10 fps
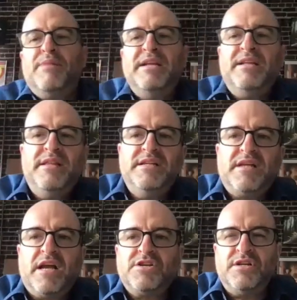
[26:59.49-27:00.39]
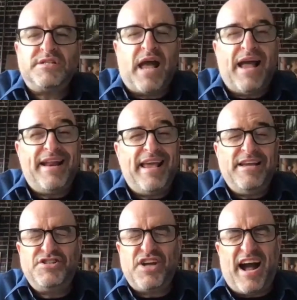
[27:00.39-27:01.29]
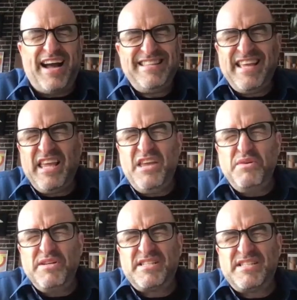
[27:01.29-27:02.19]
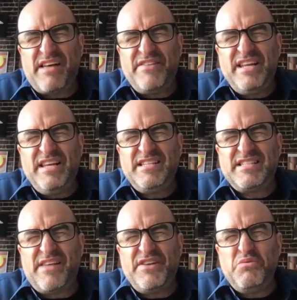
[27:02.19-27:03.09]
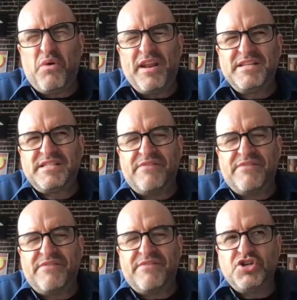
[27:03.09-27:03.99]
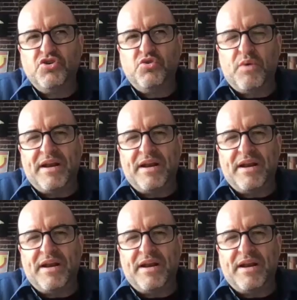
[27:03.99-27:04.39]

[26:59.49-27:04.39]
But he did these sections at age, I think he was 70, 71, and 72